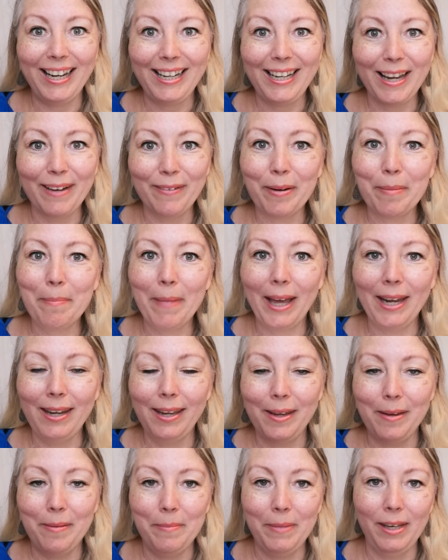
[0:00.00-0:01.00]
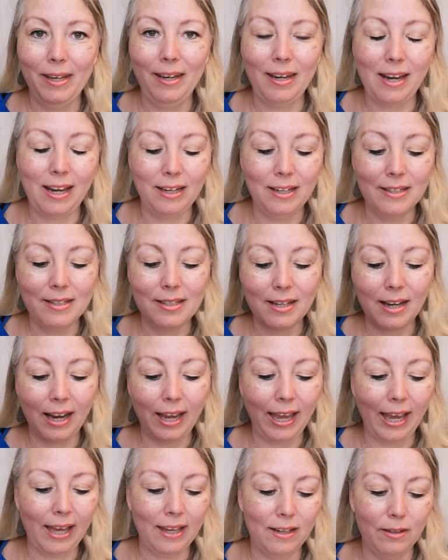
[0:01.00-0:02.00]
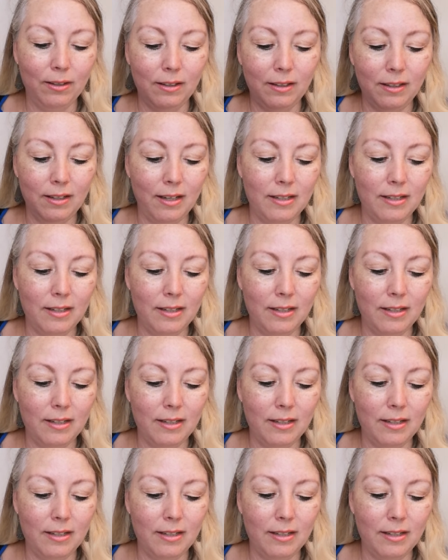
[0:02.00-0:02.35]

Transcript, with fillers: I never met him, and, and I had a,